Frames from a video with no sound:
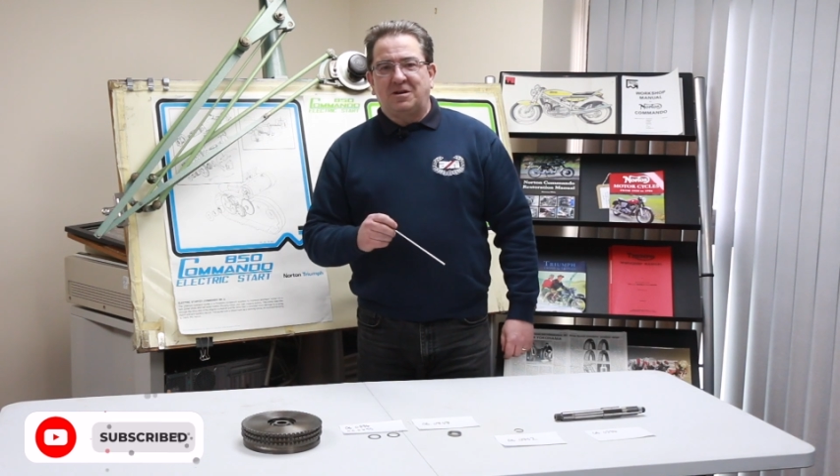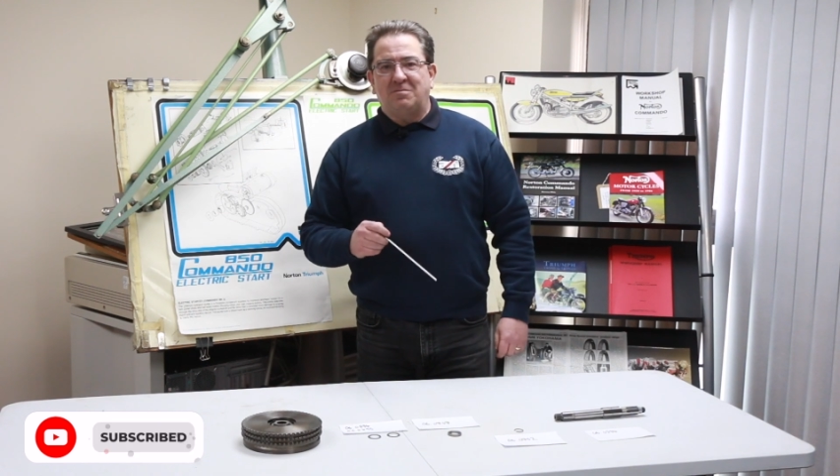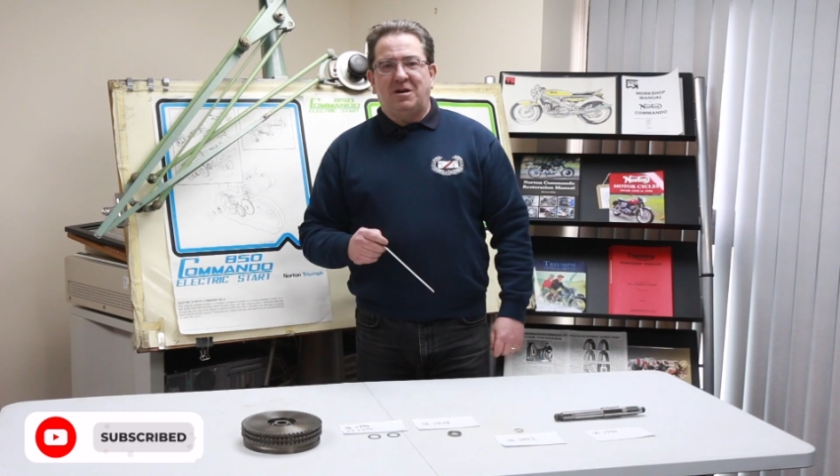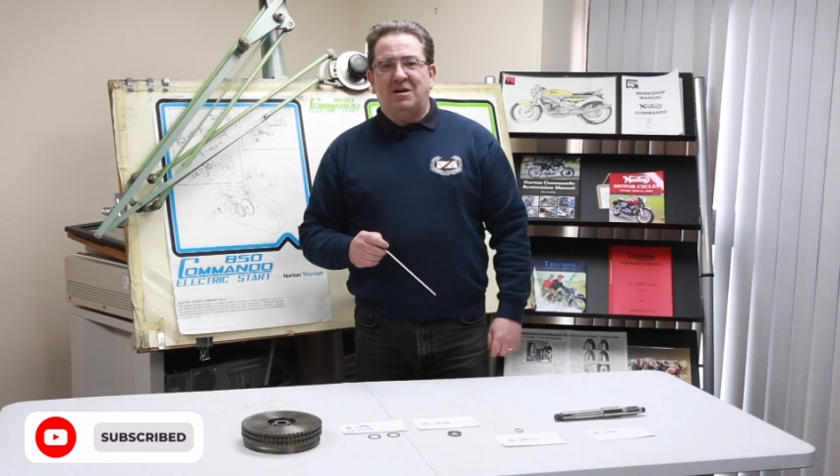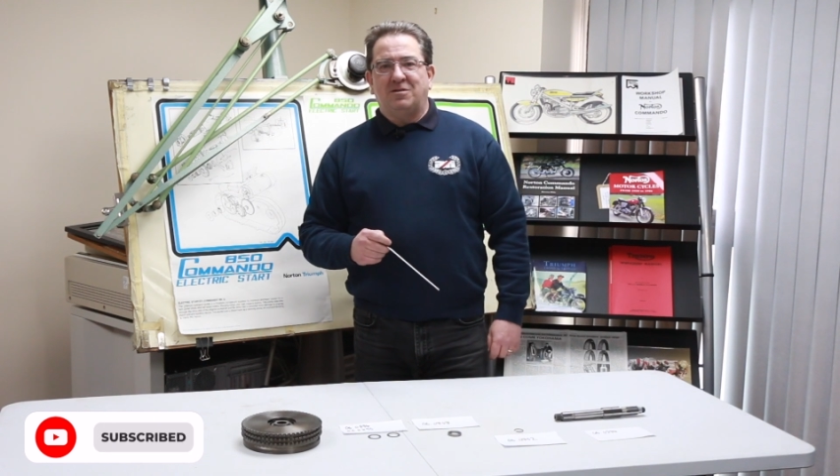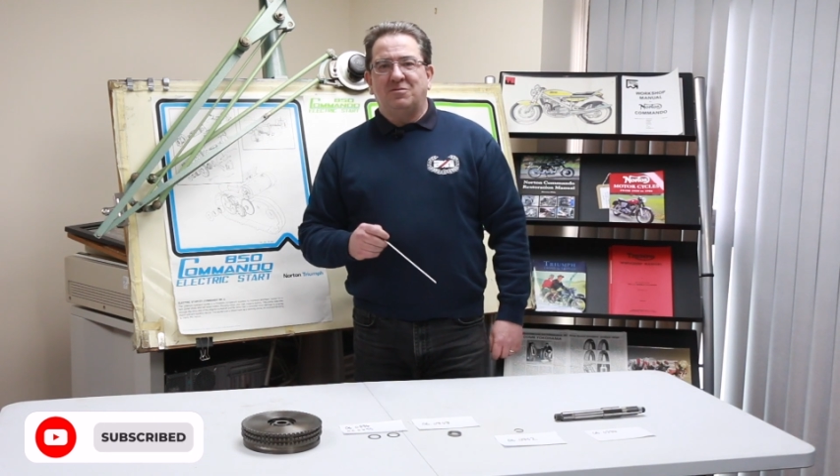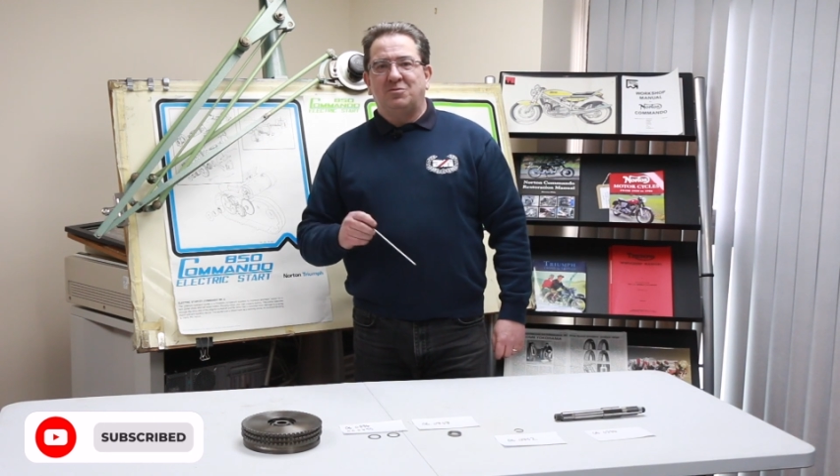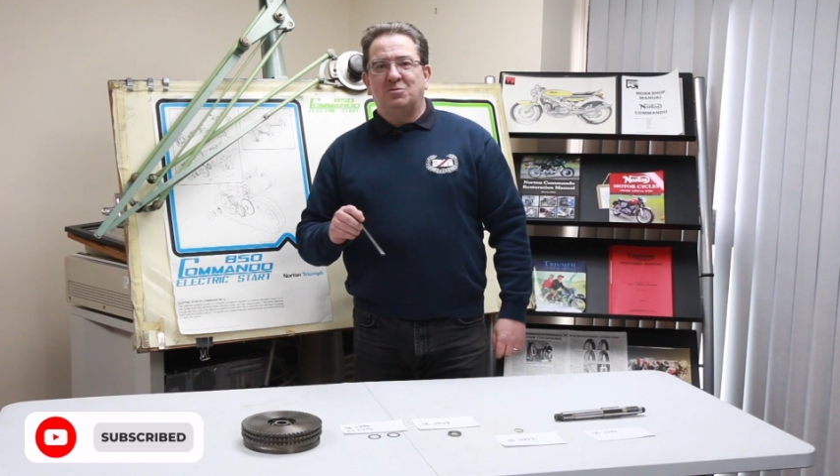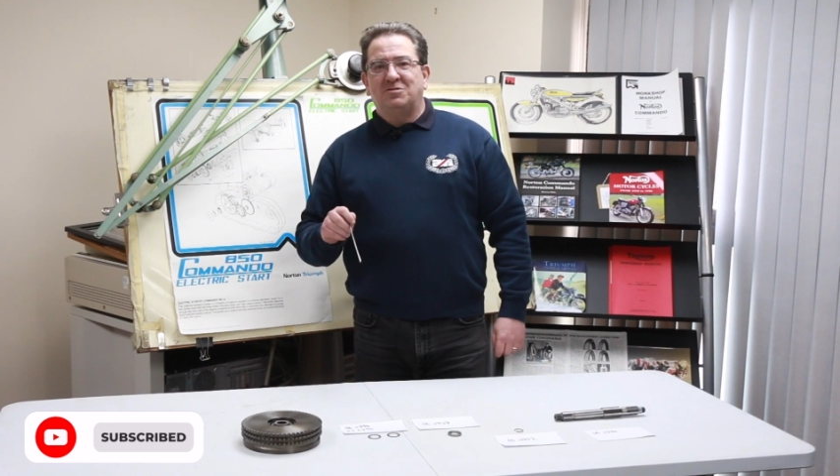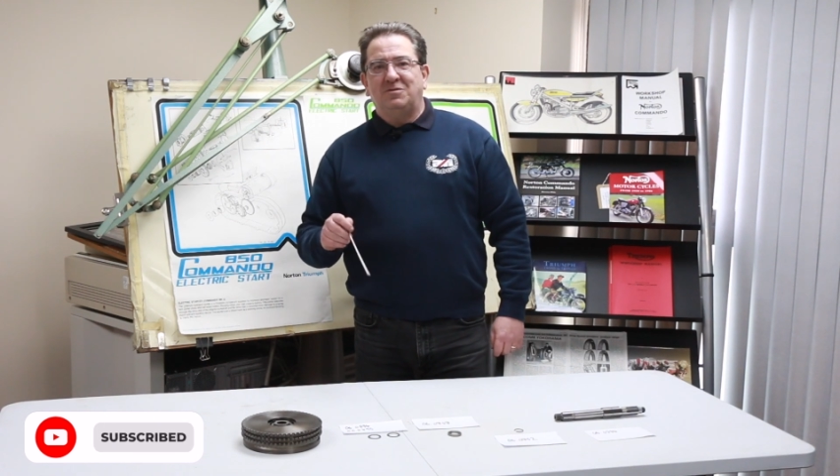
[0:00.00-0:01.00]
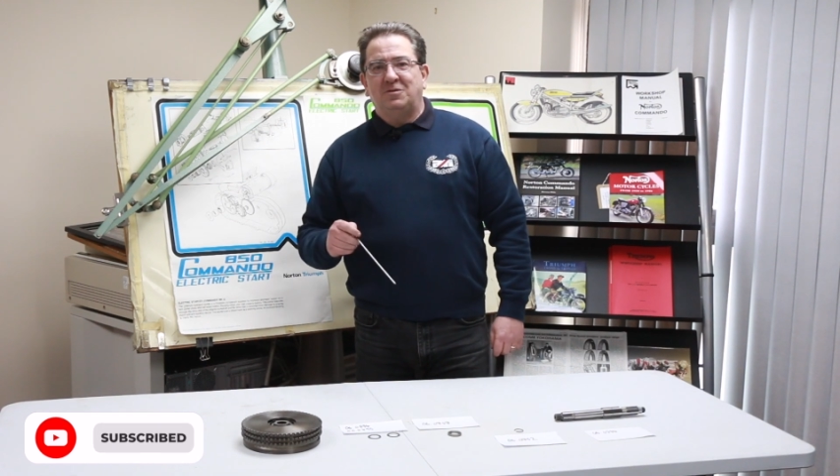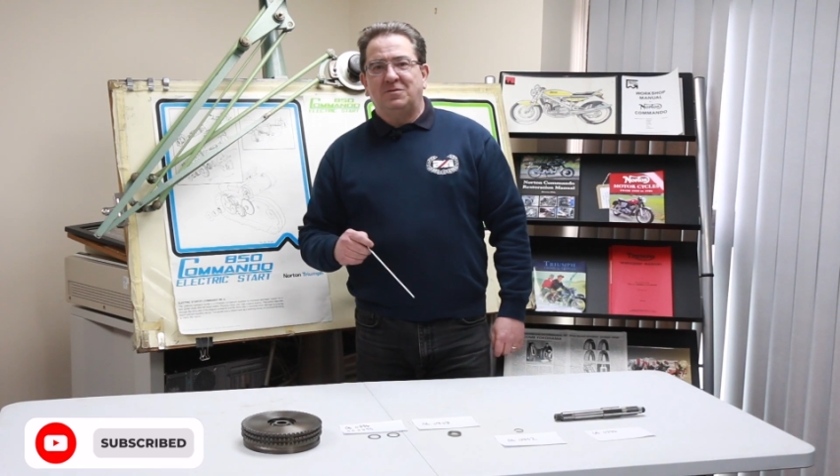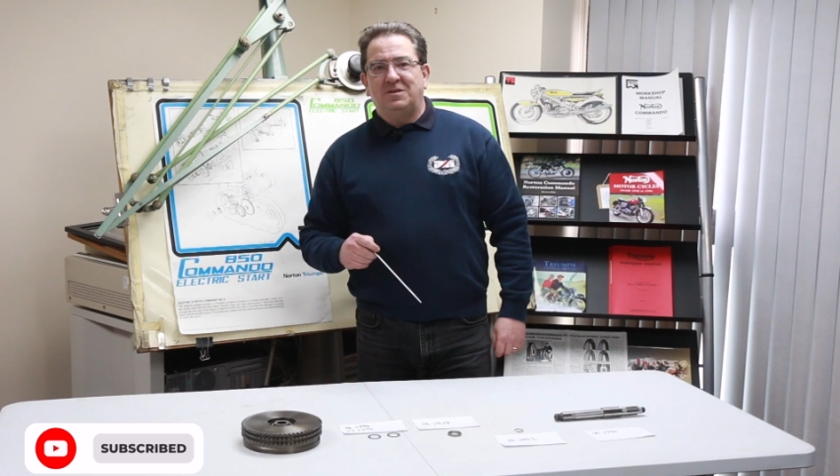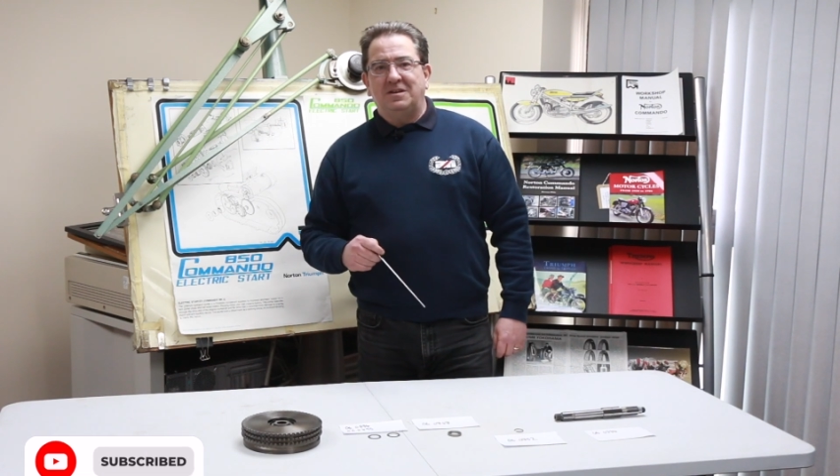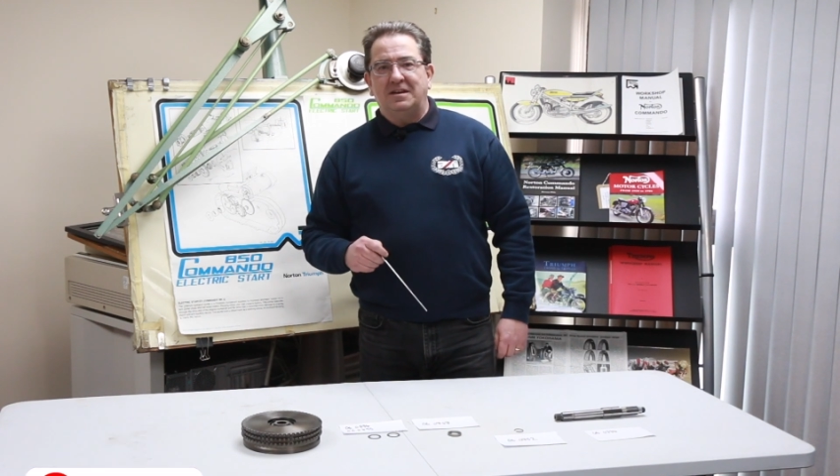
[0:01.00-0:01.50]
Commando 40,
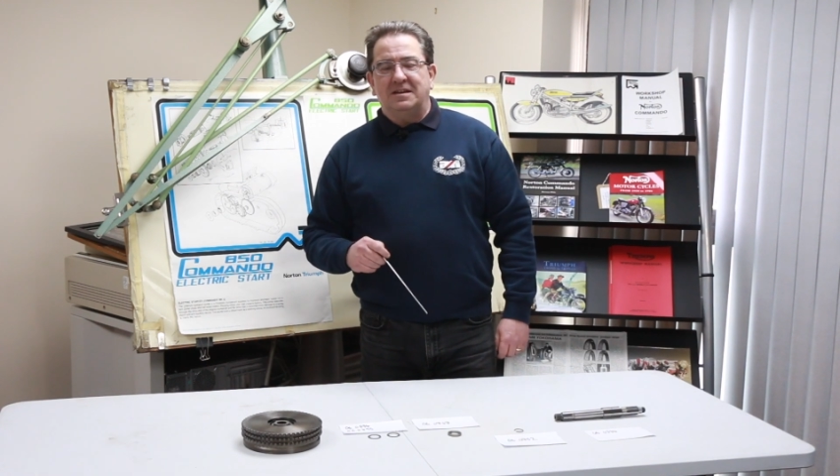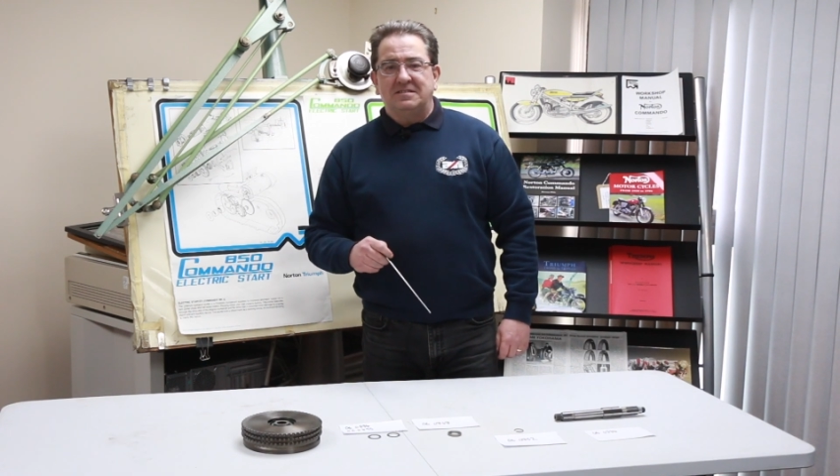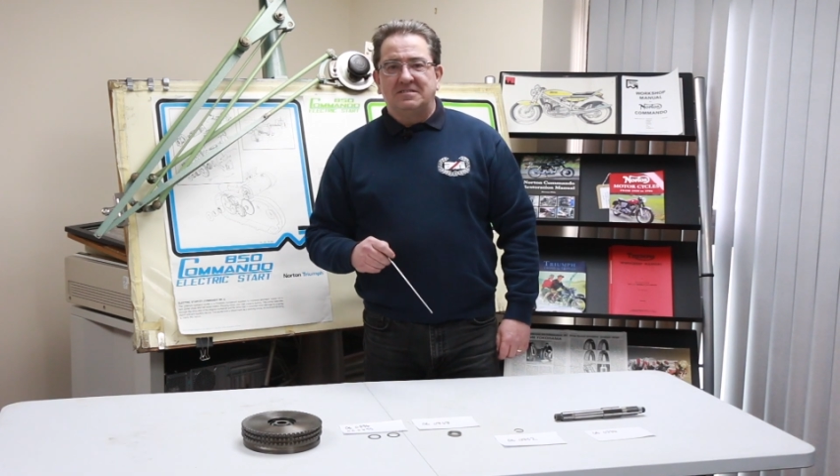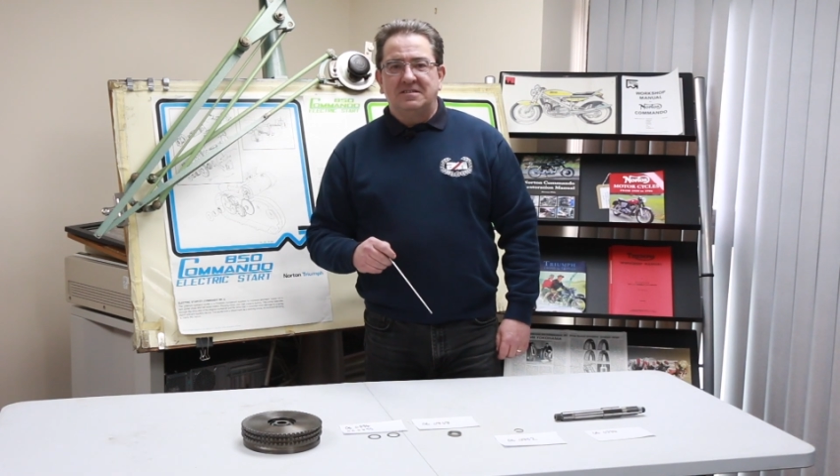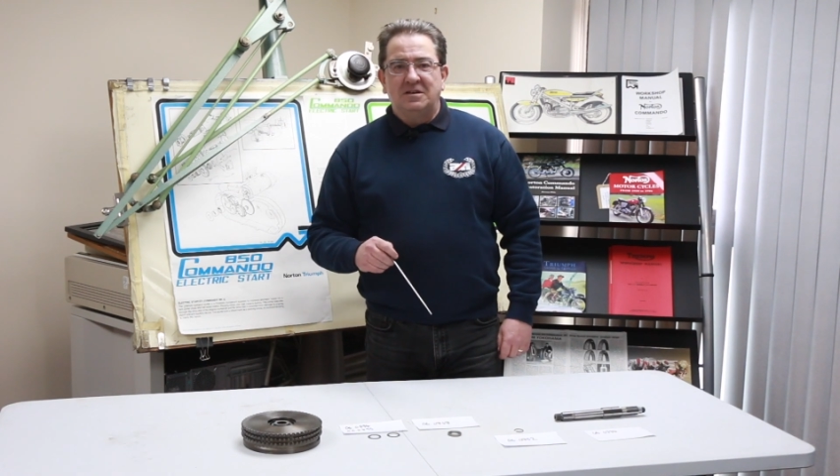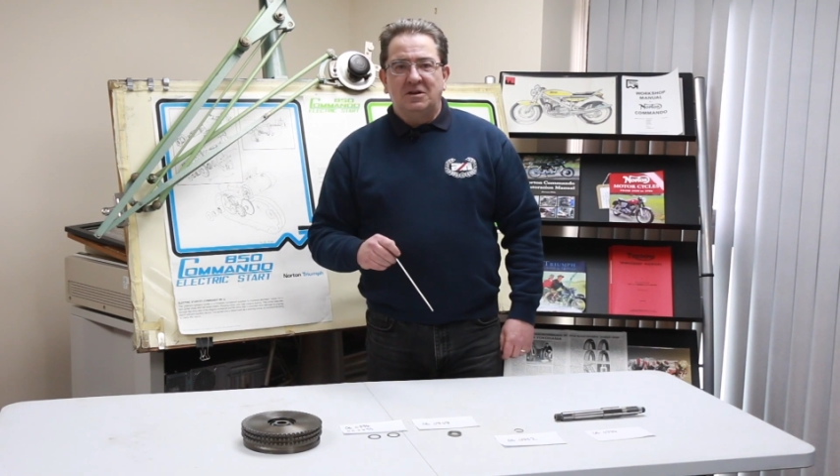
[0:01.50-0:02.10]
50 years